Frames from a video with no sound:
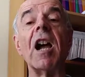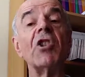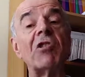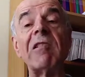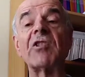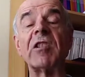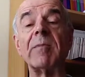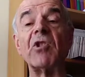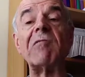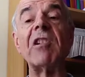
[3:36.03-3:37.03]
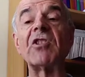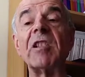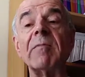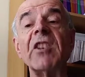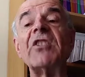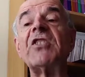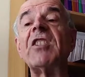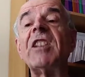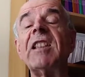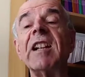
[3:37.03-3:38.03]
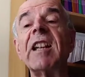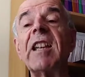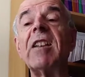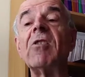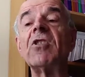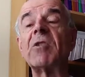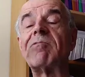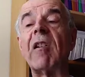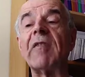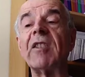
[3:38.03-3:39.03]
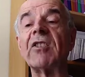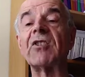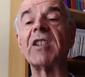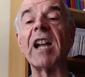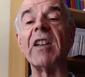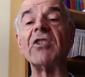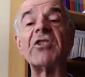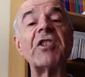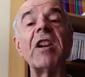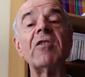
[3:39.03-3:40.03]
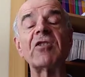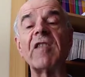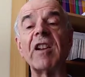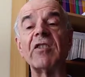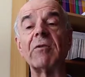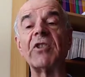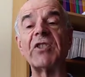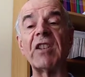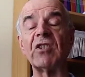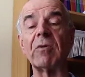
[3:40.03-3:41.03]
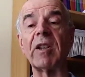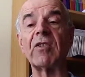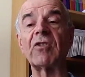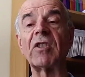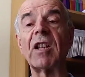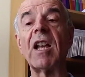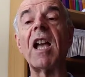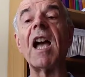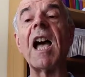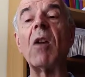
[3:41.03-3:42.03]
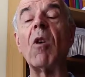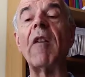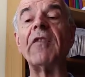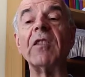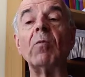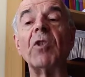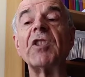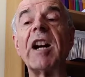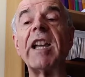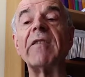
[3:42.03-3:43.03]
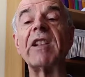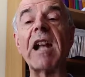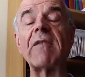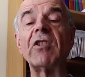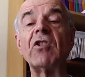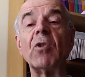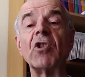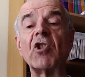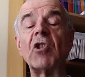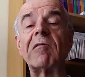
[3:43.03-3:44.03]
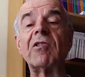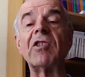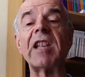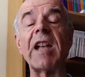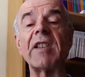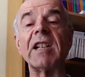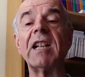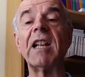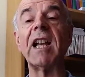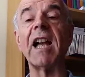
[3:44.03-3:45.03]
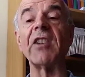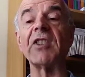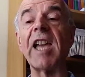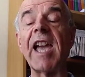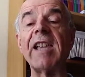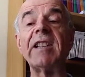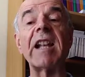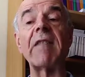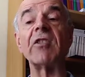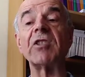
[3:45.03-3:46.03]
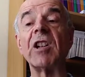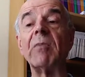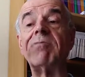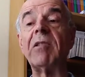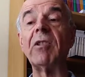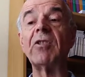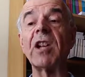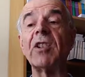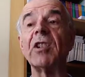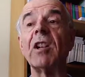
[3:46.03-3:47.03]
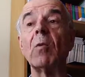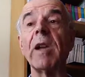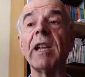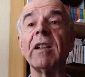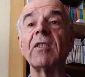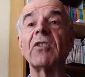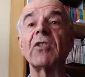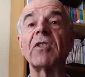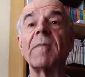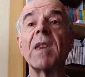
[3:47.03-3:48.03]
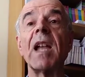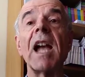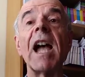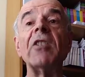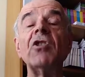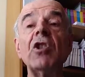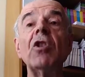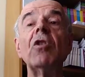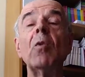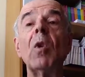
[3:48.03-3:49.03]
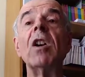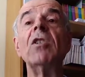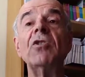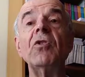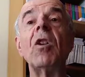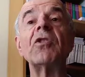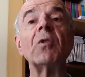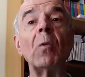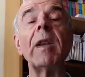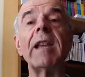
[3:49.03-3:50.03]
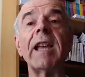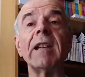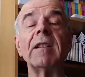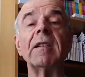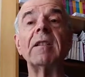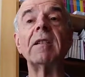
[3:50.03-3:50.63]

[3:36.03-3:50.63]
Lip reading: O Jerusalem, Jerusalem, the city that kills the prophets and stones those who are sent to it, how often would I have gathered your children together as a hen gathers her brood under her wings, and you were not willing.